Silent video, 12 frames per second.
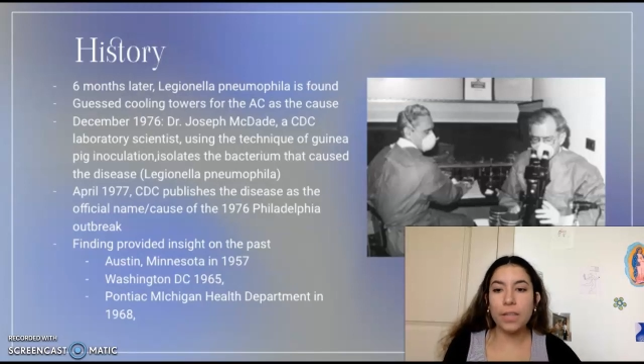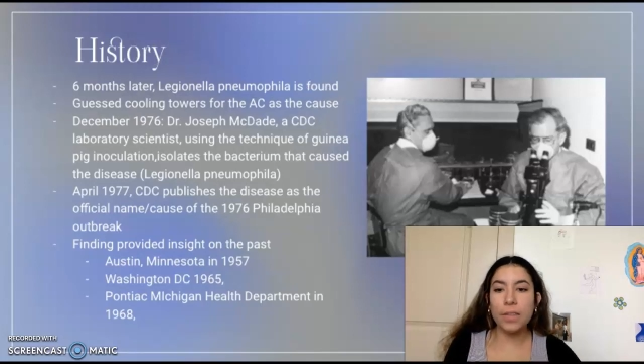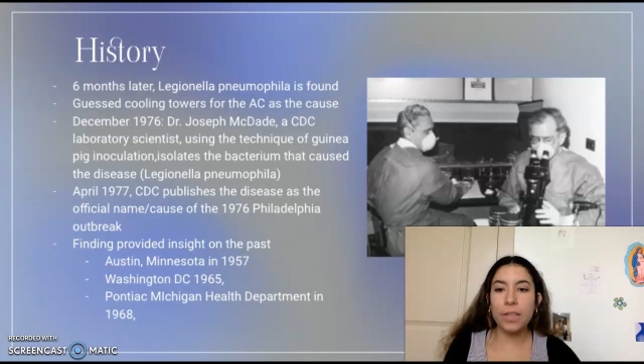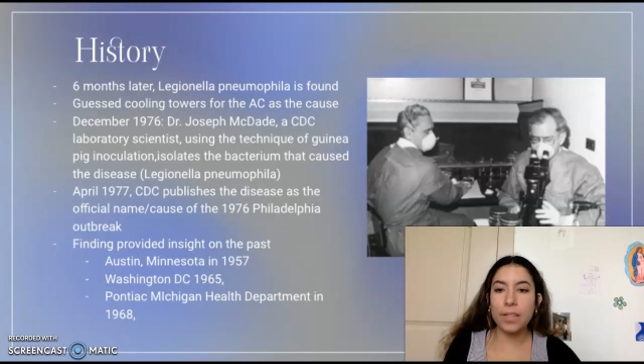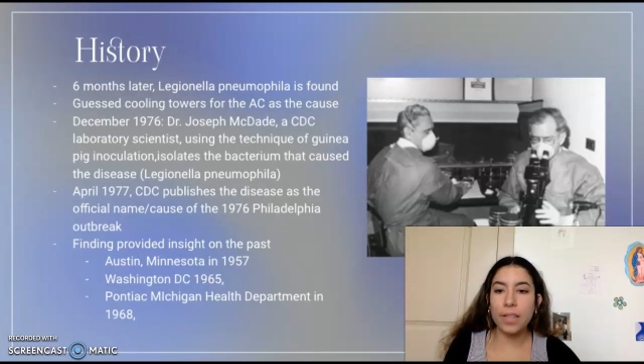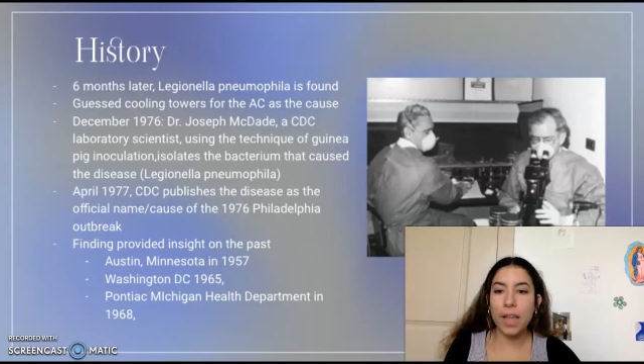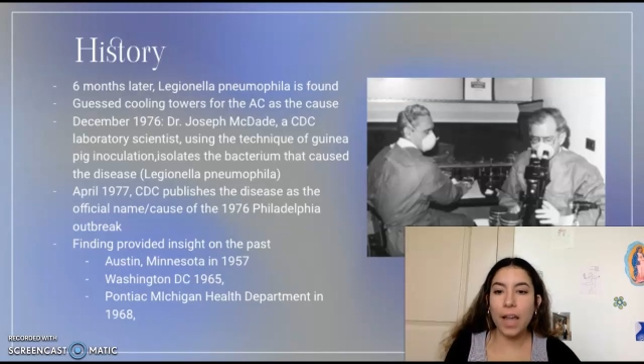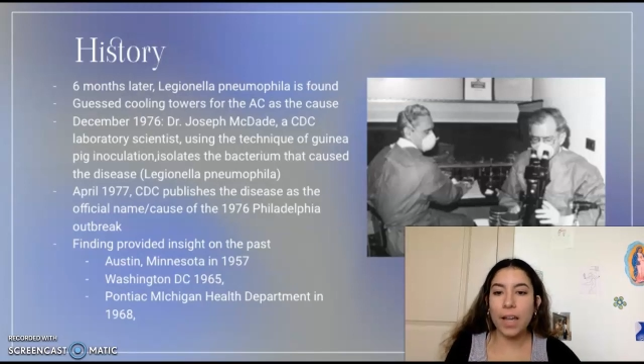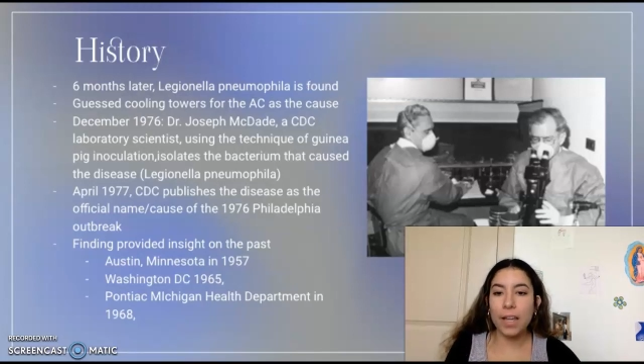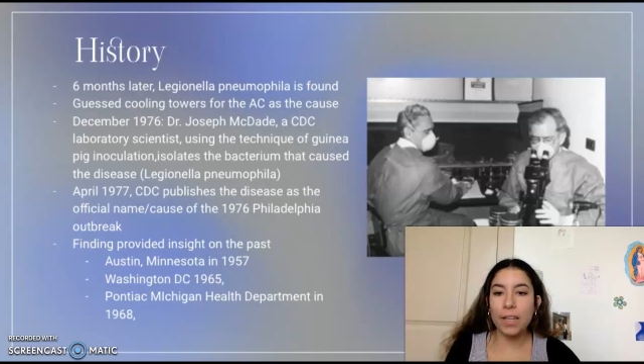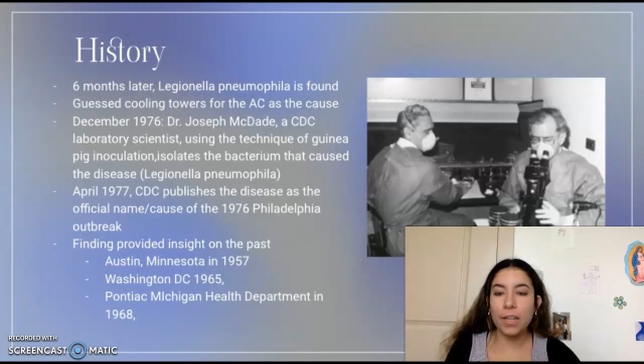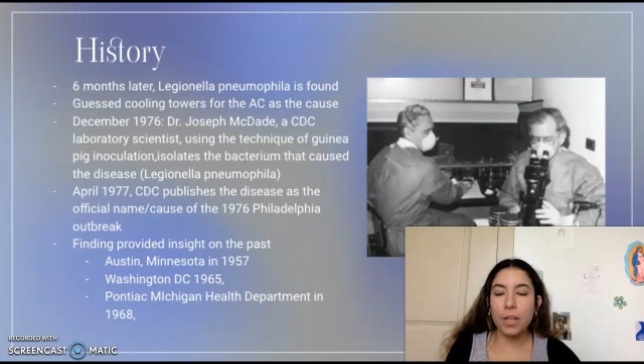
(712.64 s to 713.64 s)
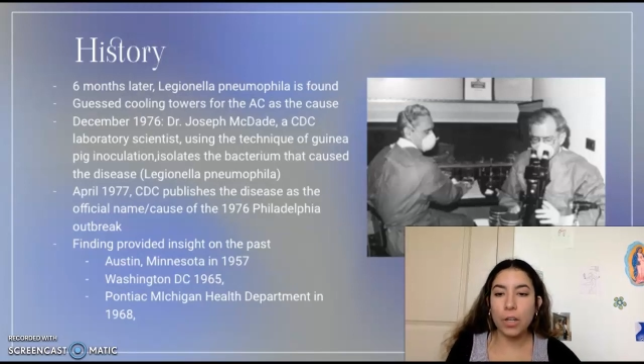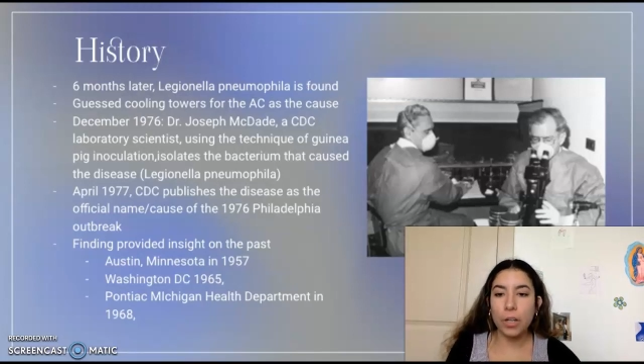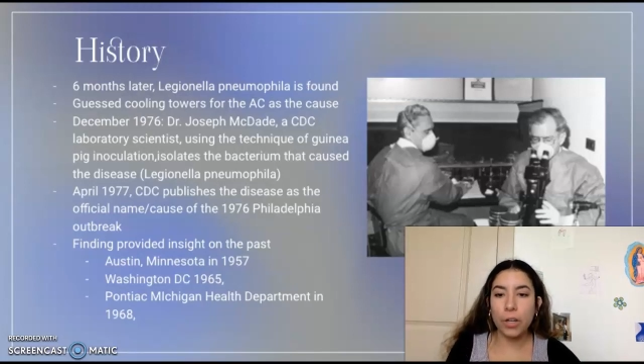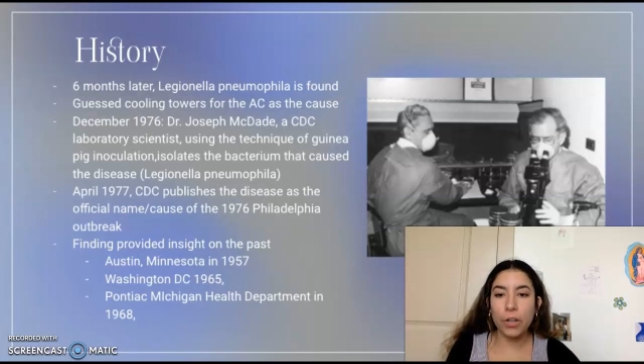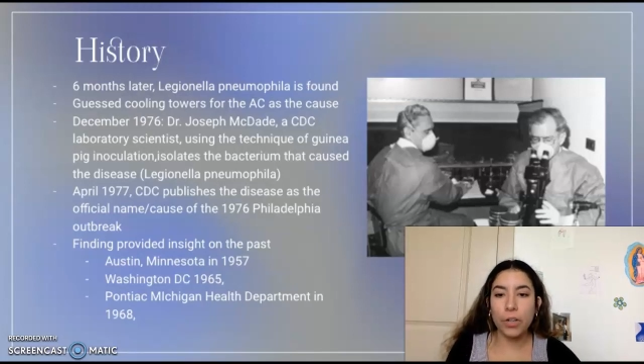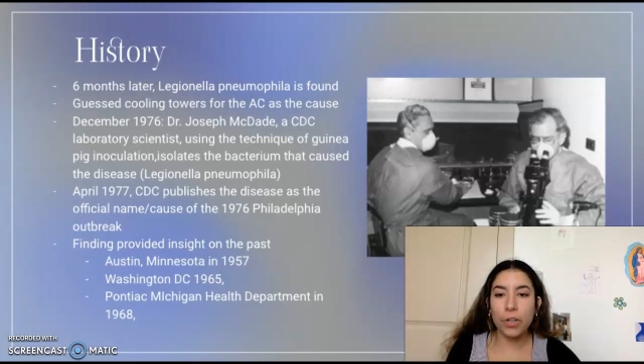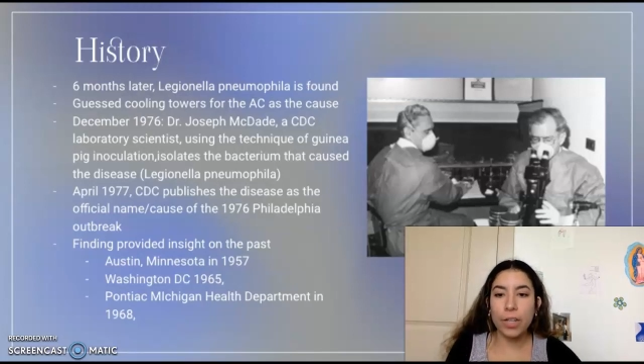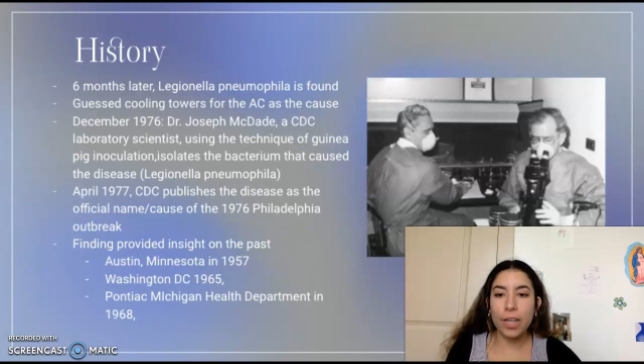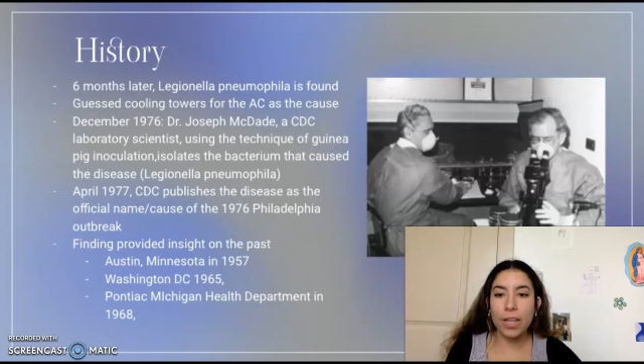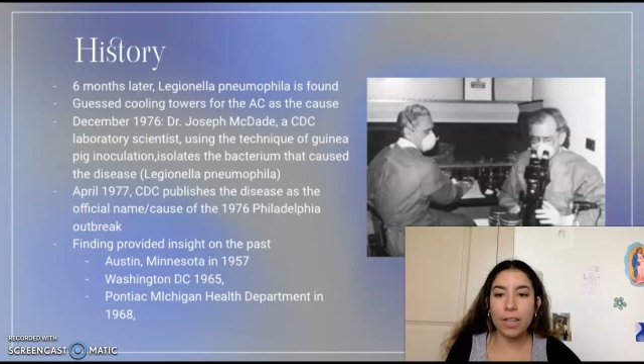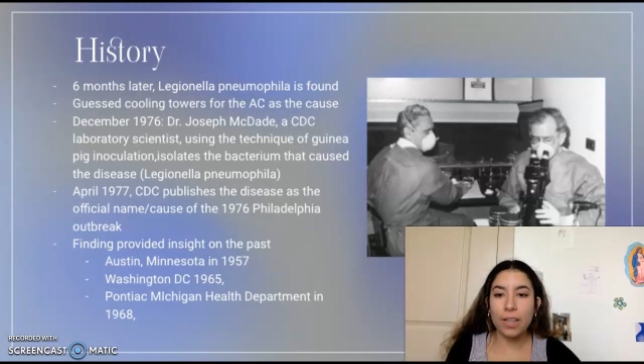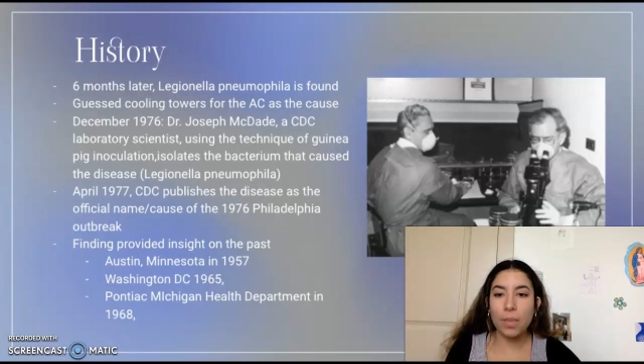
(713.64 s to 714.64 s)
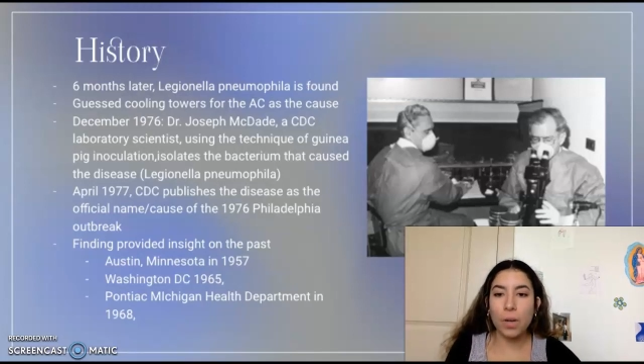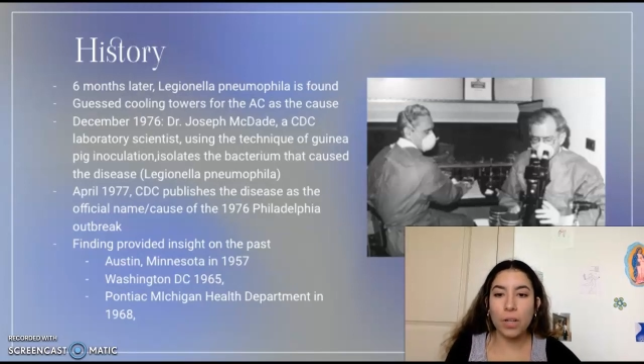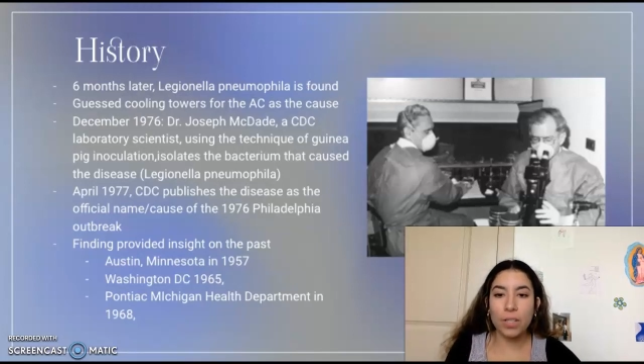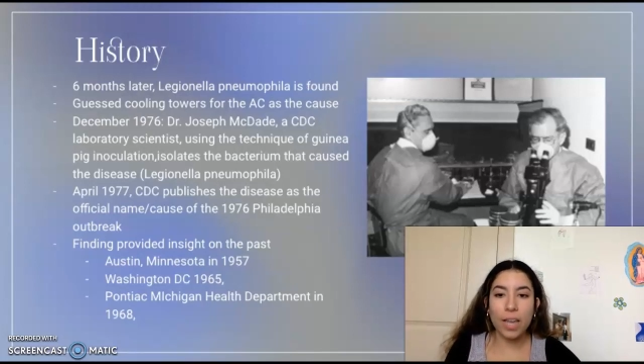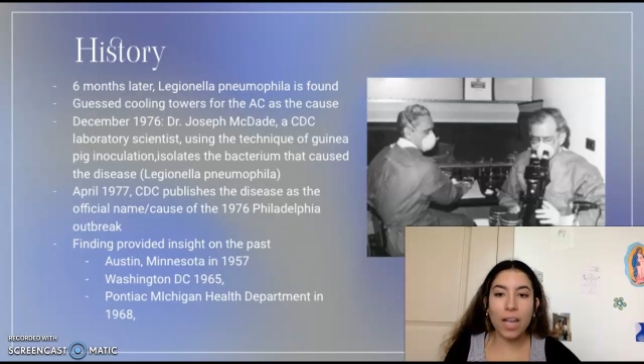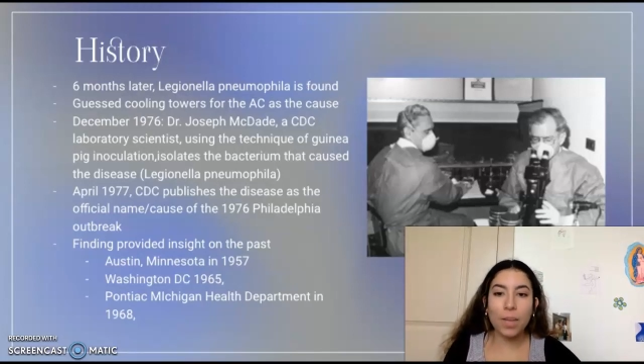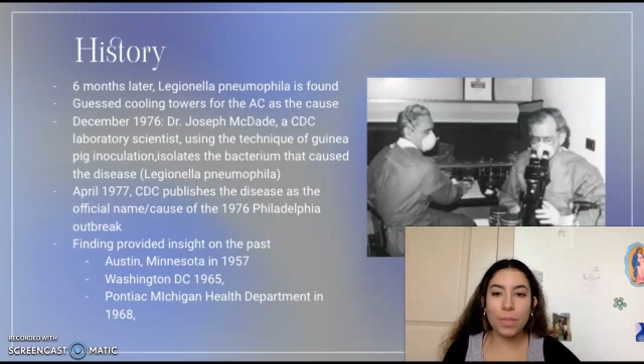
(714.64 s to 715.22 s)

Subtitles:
this had occurred in the Pontiac,